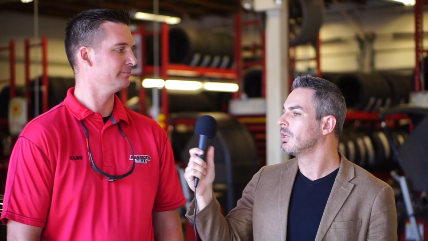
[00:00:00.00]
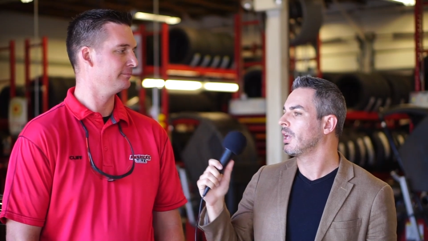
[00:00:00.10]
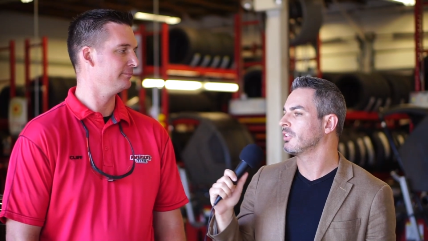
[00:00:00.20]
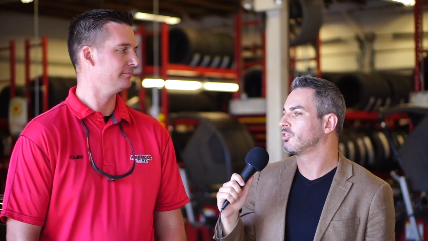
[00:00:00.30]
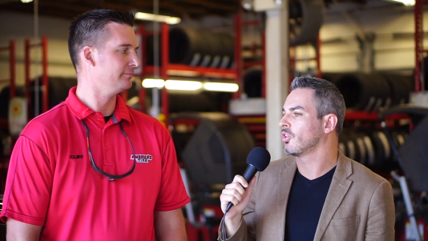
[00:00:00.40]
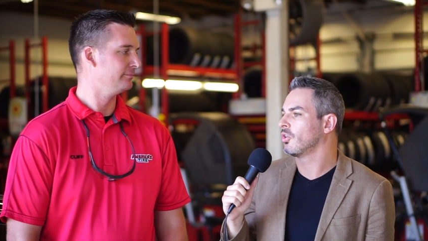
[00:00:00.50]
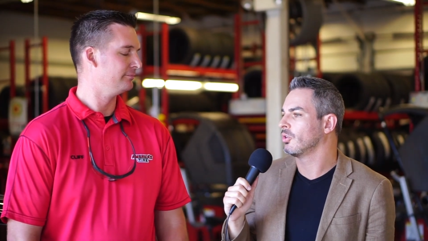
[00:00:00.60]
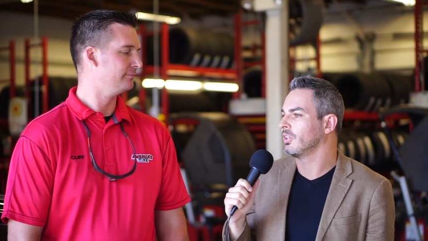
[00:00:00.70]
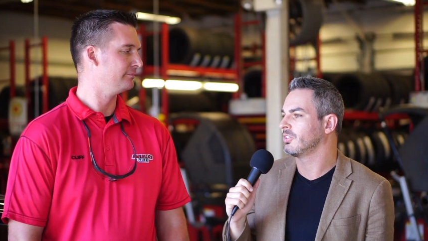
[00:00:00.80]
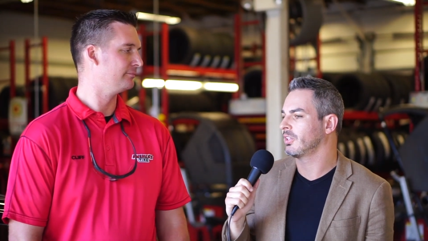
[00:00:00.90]
Speaker 1: And so,
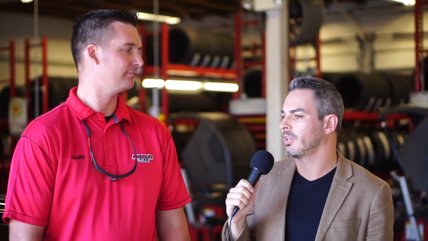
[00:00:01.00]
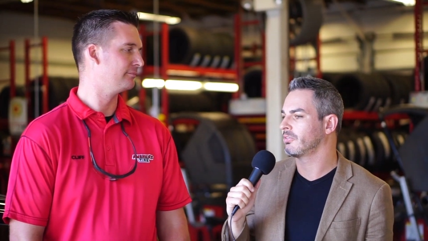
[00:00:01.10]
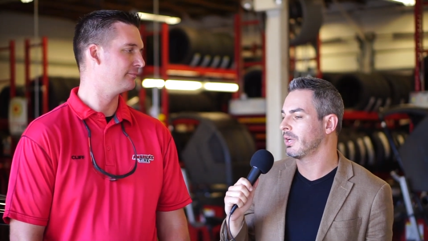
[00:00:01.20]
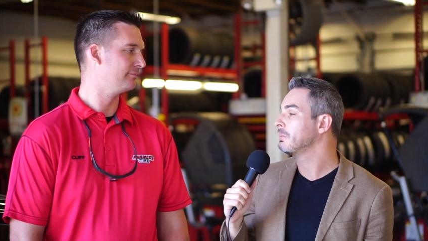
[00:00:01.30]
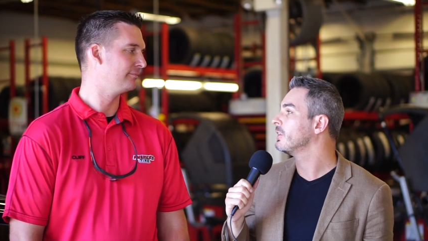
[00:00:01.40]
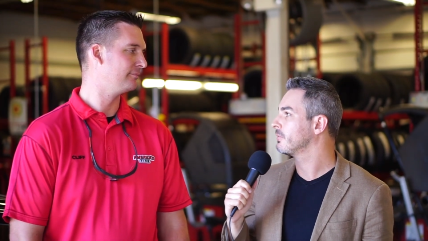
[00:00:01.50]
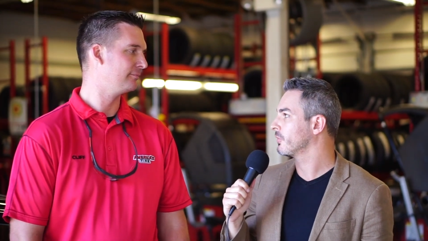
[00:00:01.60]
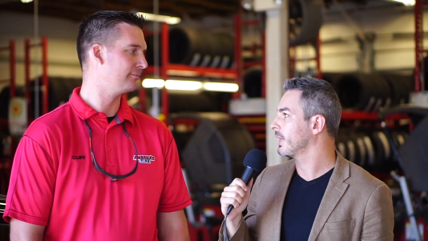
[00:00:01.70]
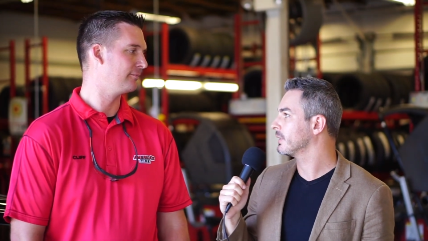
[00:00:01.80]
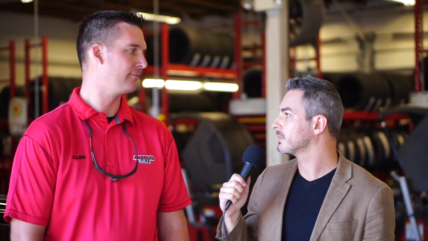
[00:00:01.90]
is there a remedy for
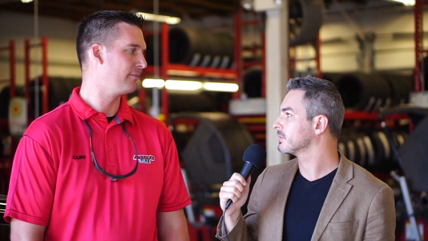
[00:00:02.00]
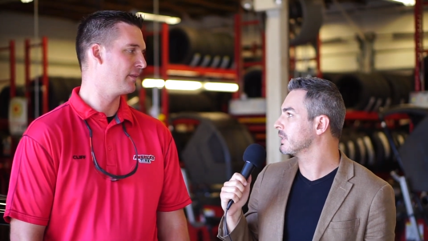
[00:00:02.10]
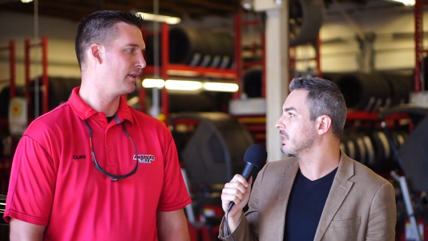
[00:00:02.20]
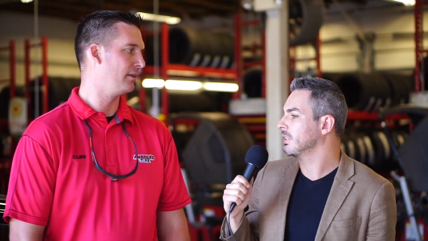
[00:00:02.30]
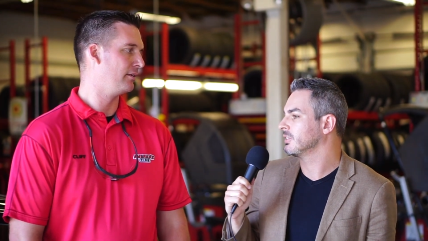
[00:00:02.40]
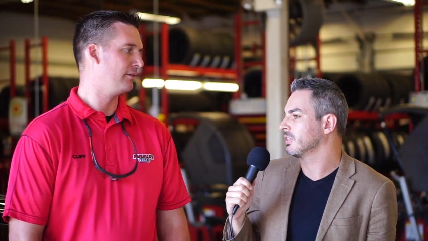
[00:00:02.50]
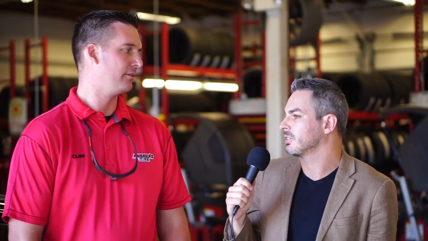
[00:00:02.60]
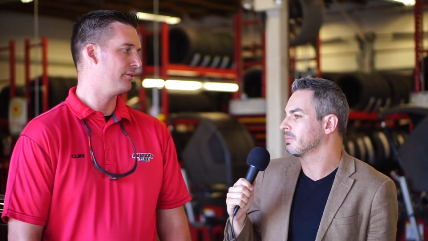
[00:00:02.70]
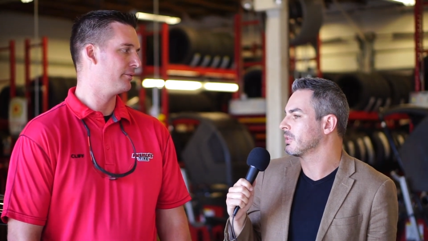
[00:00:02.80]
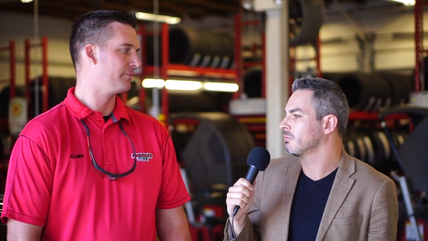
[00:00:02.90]
that? Uh, is there
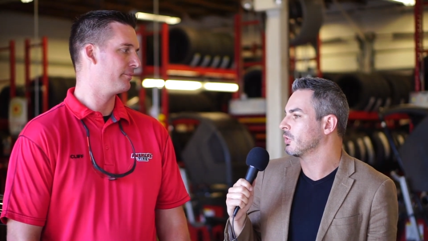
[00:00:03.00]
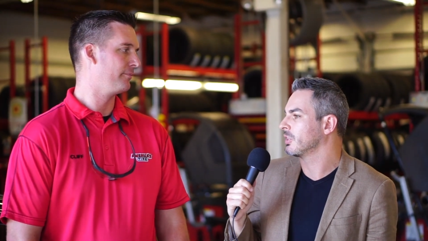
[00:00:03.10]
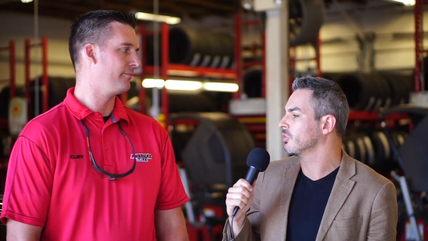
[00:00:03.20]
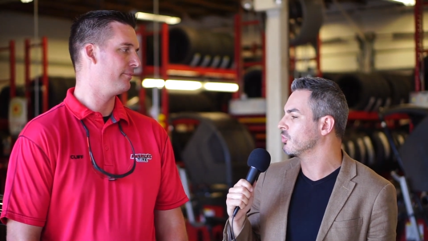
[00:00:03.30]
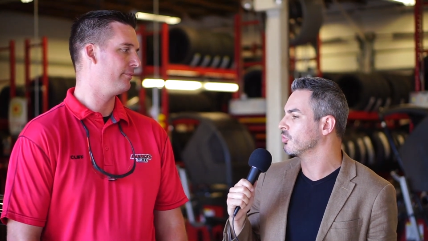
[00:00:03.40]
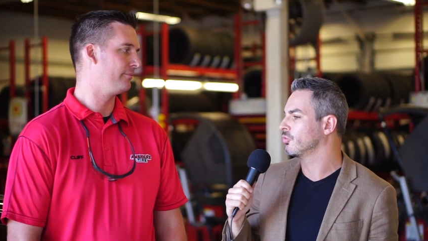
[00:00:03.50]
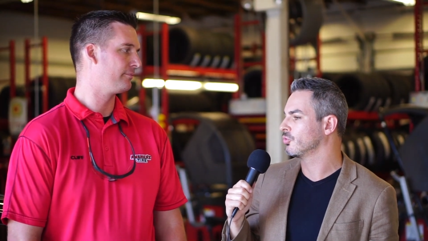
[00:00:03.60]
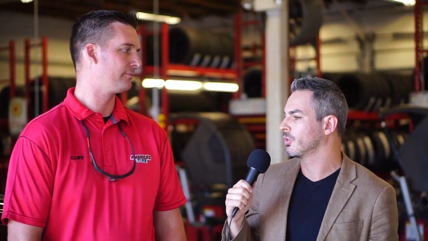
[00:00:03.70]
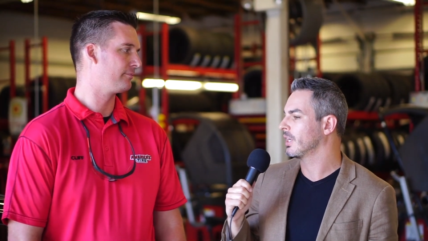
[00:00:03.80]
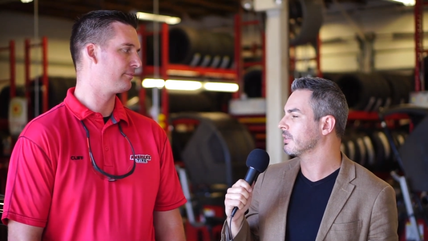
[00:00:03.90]
something we can do
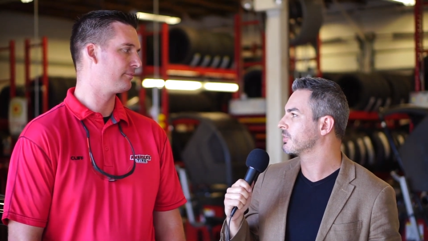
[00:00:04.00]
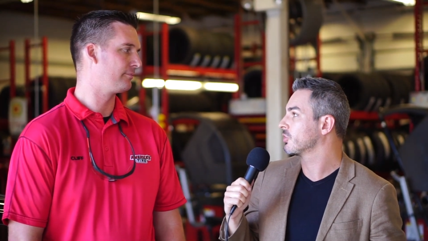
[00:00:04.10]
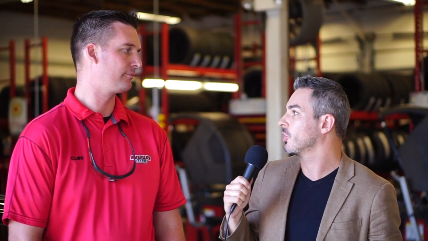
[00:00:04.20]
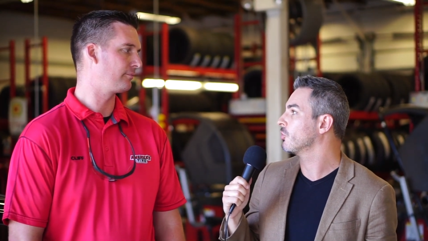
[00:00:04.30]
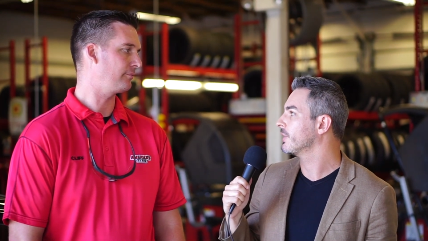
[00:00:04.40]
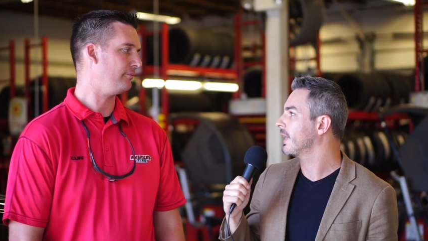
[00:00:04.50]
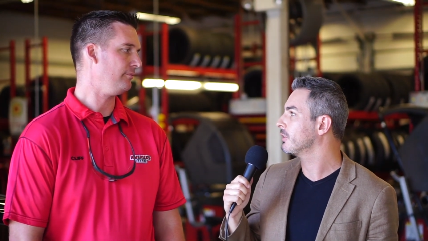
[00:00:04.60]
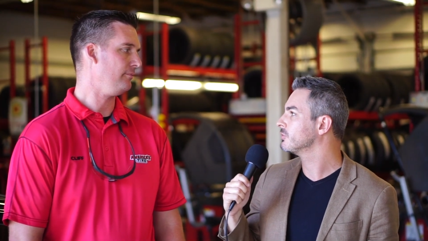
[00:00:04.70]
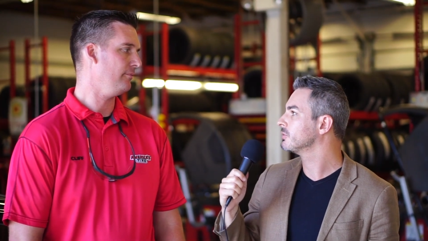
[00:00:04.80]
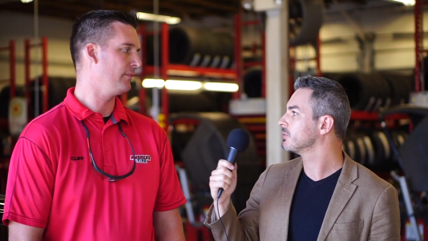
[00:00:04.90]
to kind of slow it
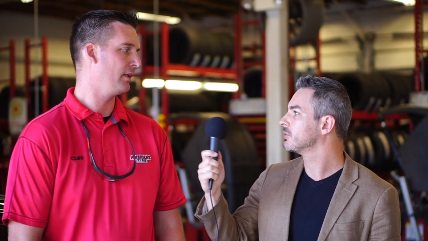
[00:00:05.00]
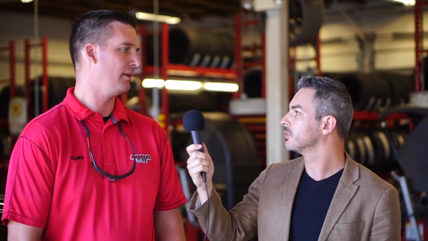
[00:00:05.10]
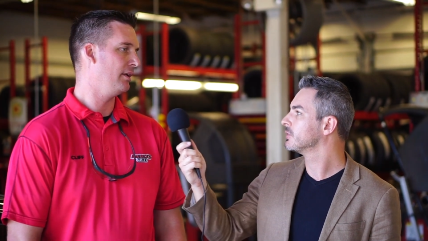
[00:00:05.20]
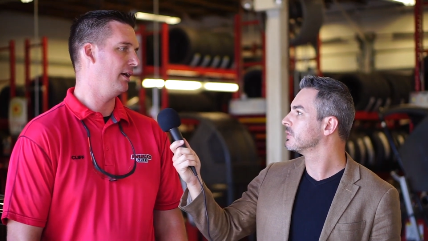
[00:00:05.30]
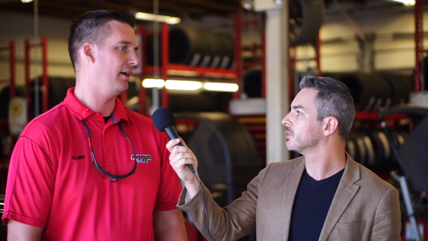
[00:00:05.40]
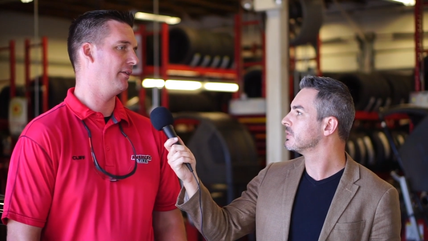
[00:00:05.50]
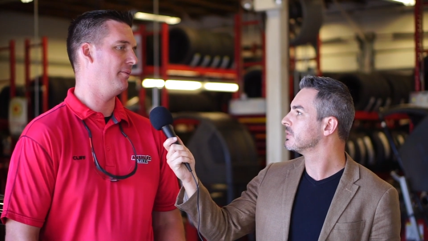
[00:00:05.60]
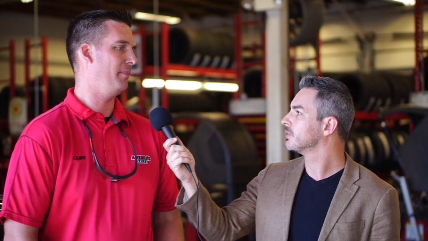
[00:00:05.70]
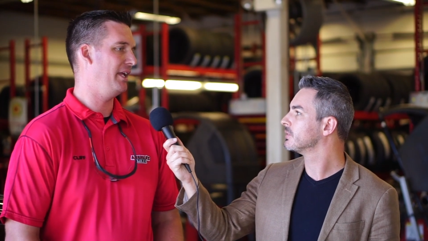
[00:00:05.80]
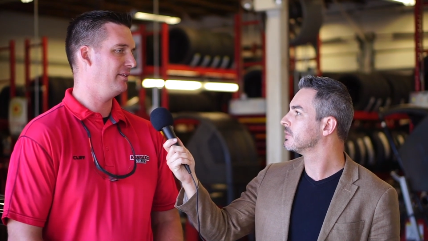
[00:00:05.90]
down?
Speaker 2: Uh, the
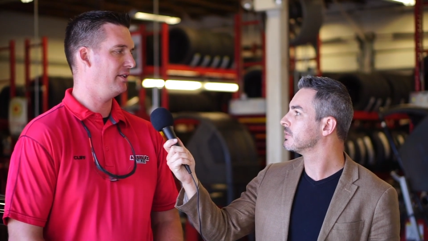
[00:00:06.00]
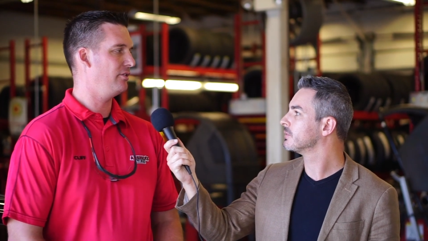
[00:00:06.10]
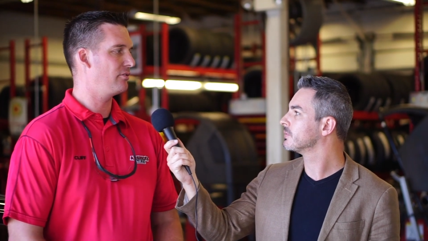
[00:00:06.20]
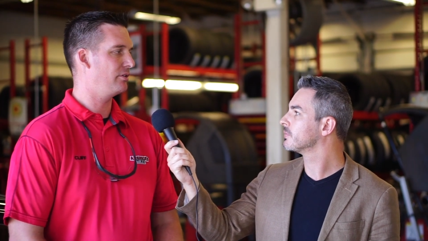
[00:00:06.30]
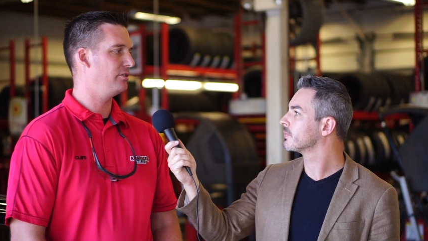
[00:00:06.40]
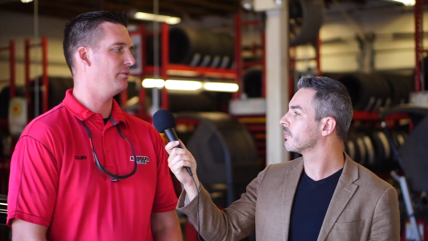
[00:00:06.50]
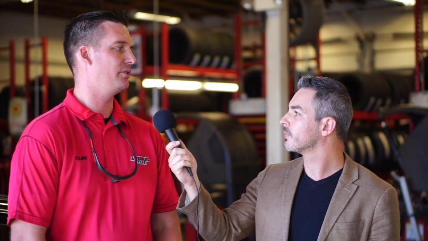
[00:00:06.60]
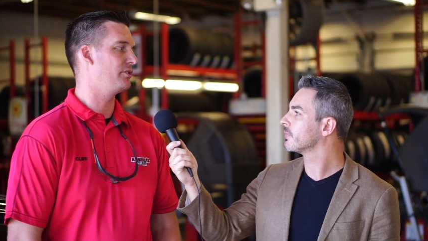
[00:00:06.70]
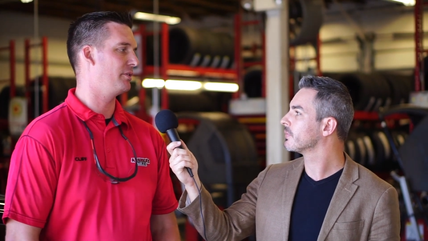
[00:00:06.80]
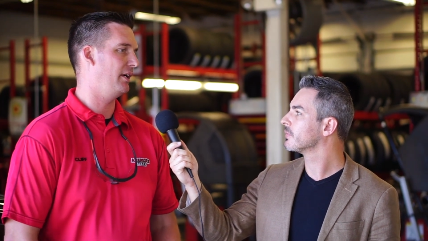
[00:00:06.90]
main thing you can do
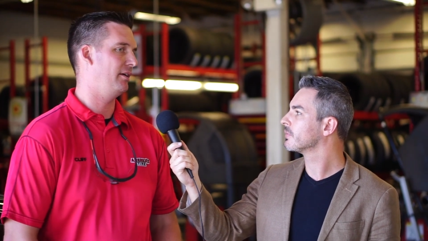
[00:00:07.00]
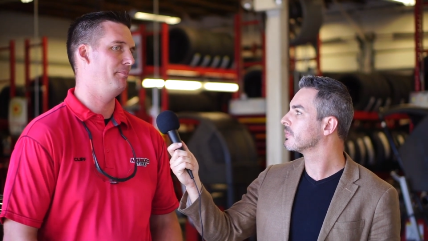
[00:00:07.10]
is uh,